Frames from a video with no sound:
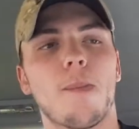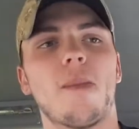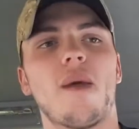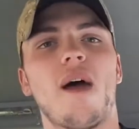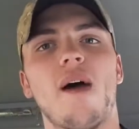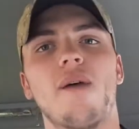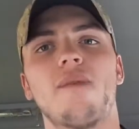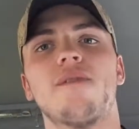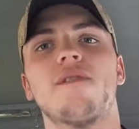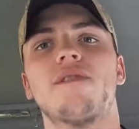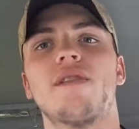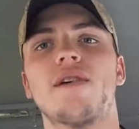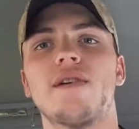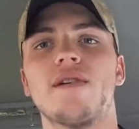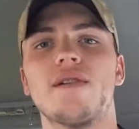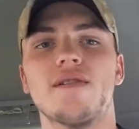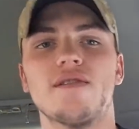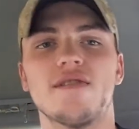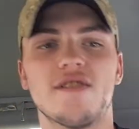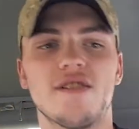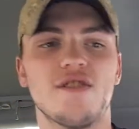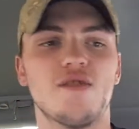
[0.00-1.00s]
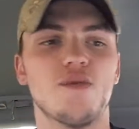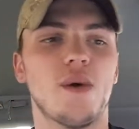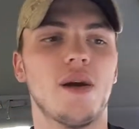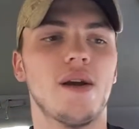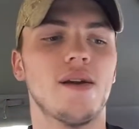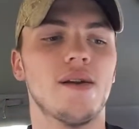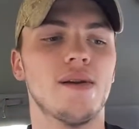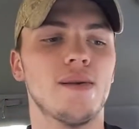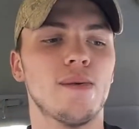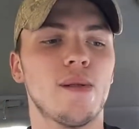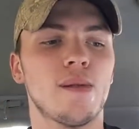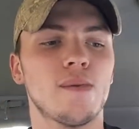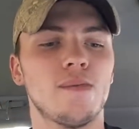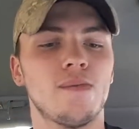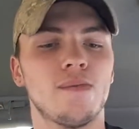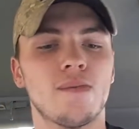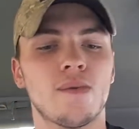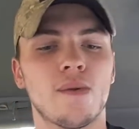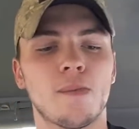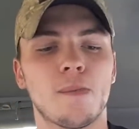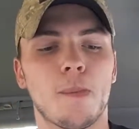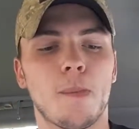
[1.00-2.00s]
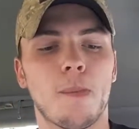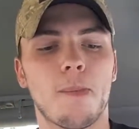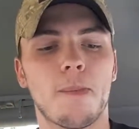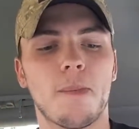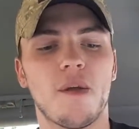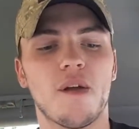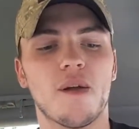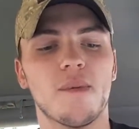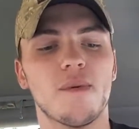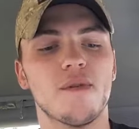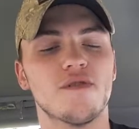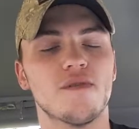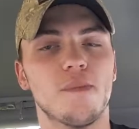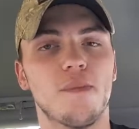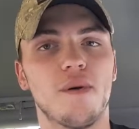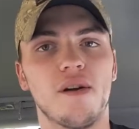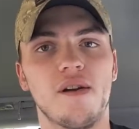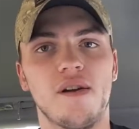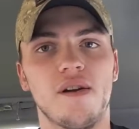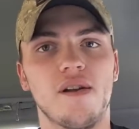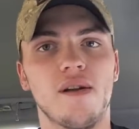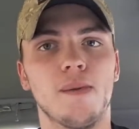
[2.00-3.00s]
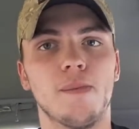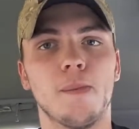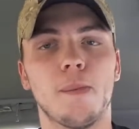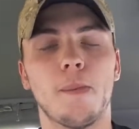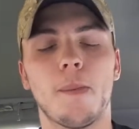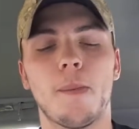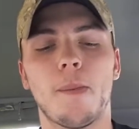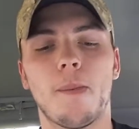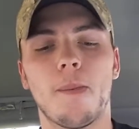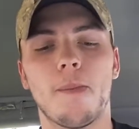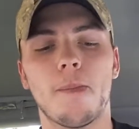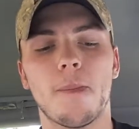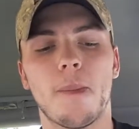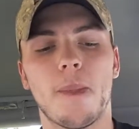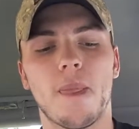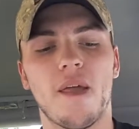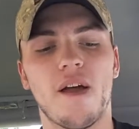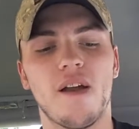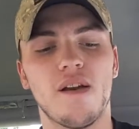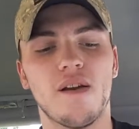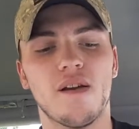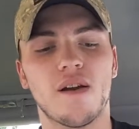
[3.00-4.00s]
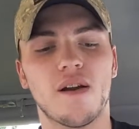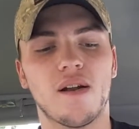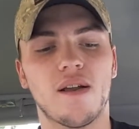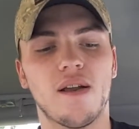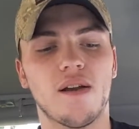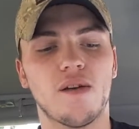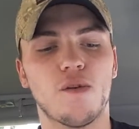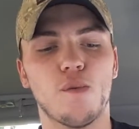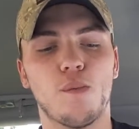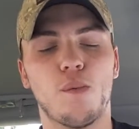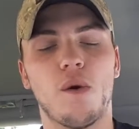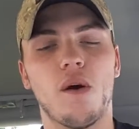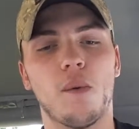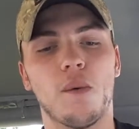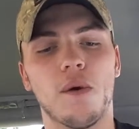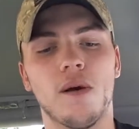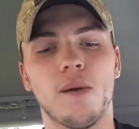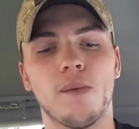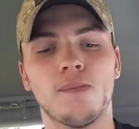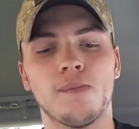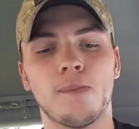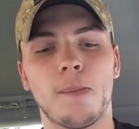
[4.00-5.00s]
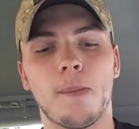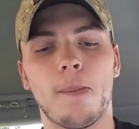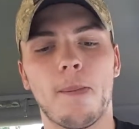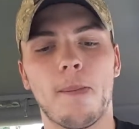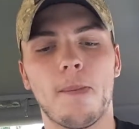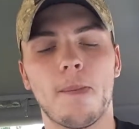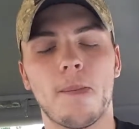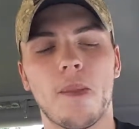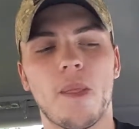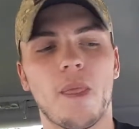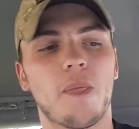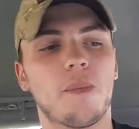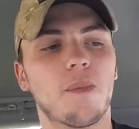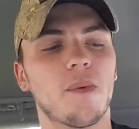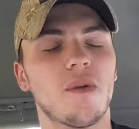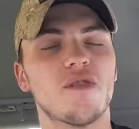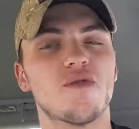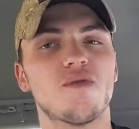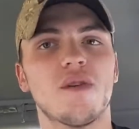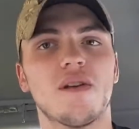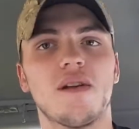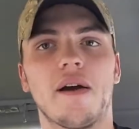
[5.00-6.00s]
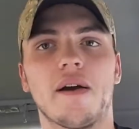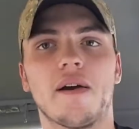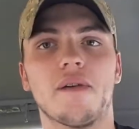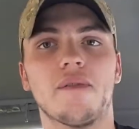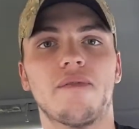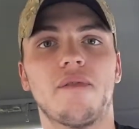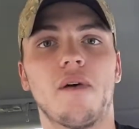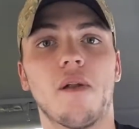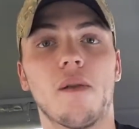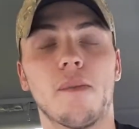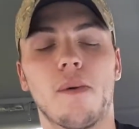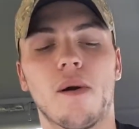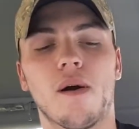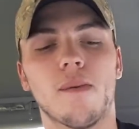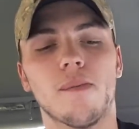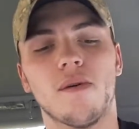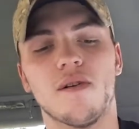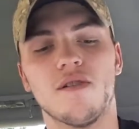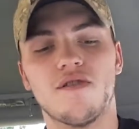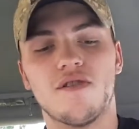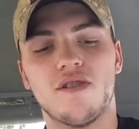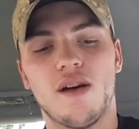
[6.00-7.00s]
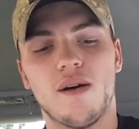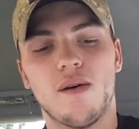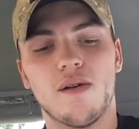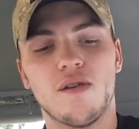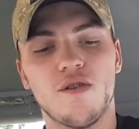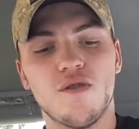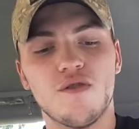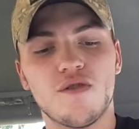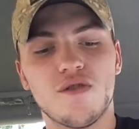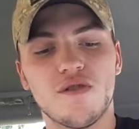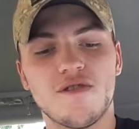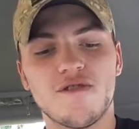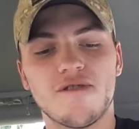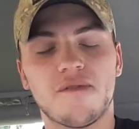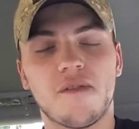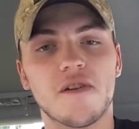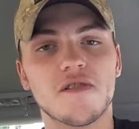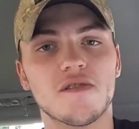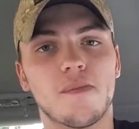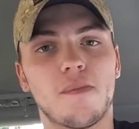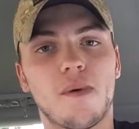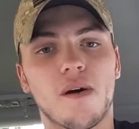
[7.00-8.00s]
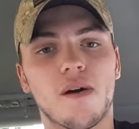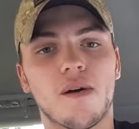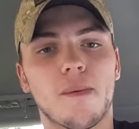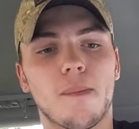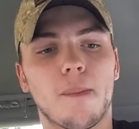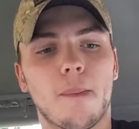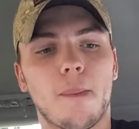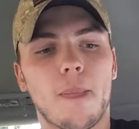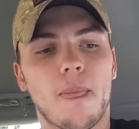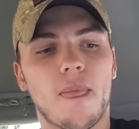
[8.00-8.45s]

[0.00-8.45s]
having it there and situating it, and you're used to putting it in, and you're going to get to a point where it's really not going to fall apart much. Now, it usually just falls apart